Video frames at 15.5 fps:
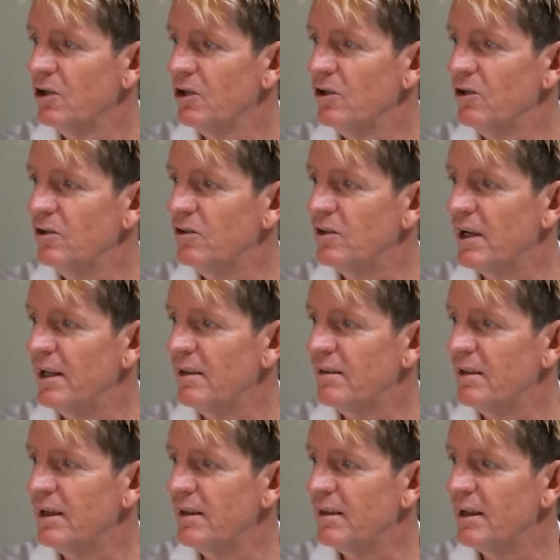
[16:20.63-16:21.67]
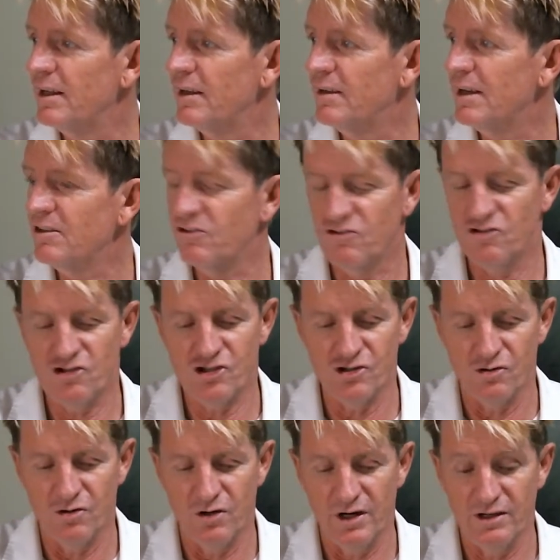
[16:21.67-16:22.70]
use anything that doesn't
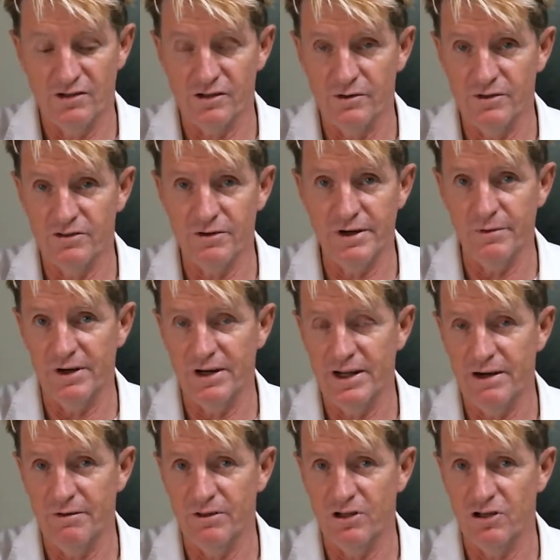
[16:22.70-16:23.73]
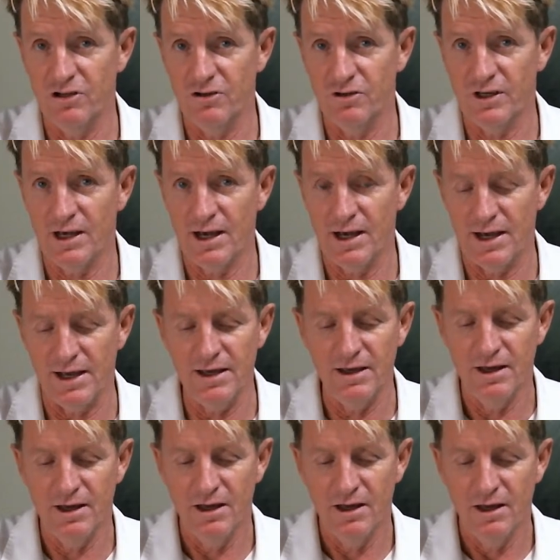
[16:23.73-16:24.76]
shine? So is there anyone here in the UK
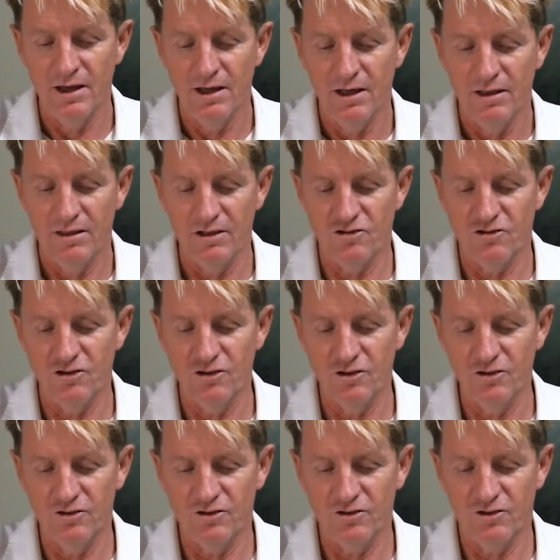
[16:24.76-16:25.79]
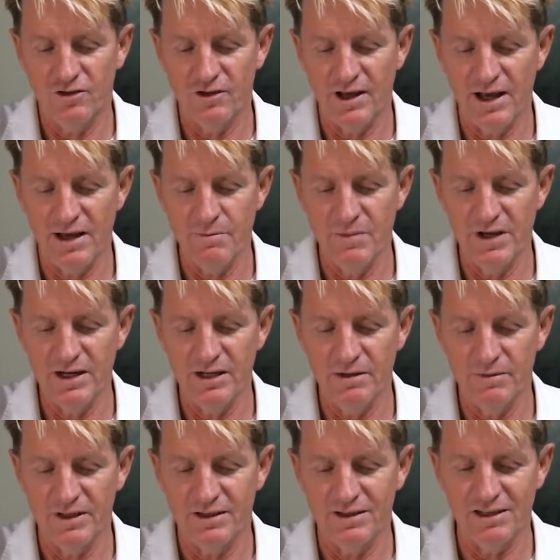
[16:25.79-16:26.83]
that's used a
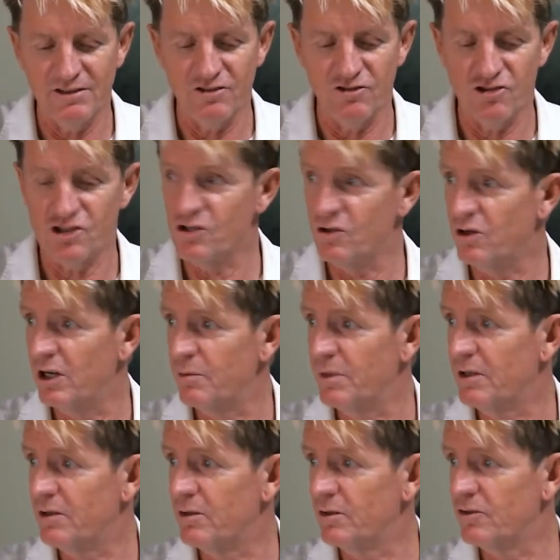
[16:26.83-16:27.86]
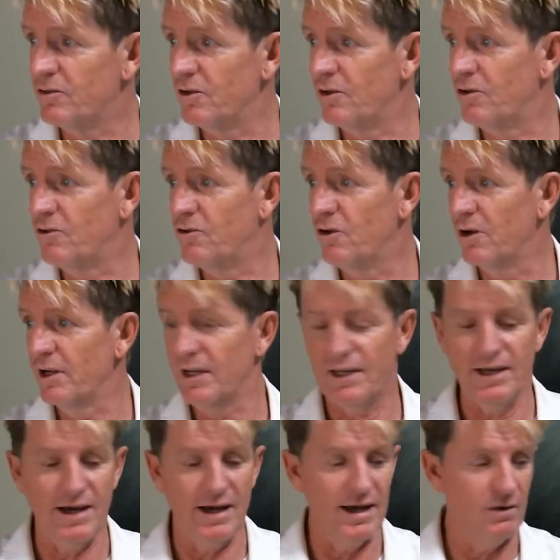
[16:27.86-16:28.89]
medium that doesn't shine? Because Donna
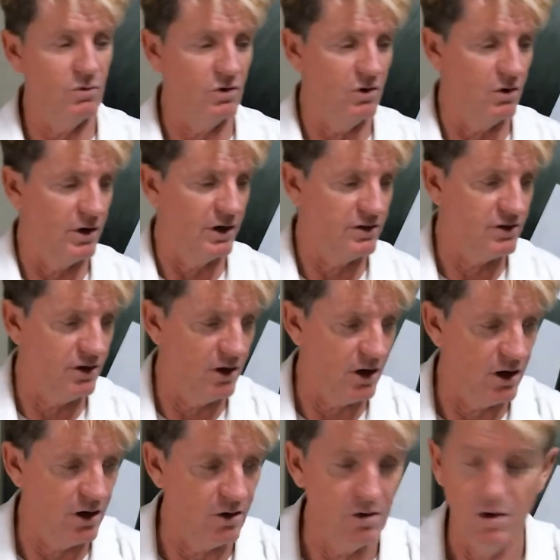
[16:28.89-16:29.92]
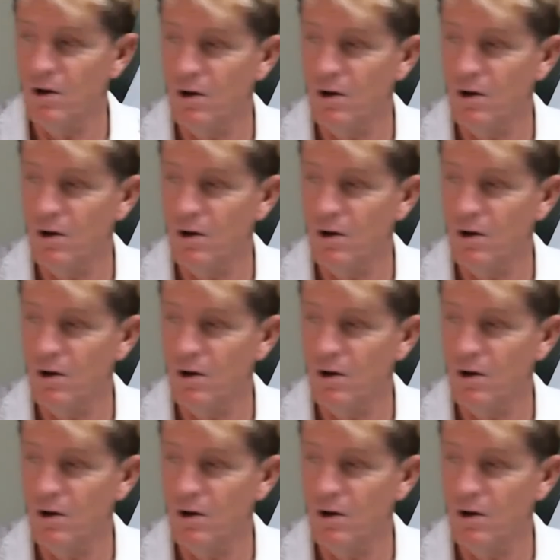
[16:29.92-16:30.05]
Kay would like to know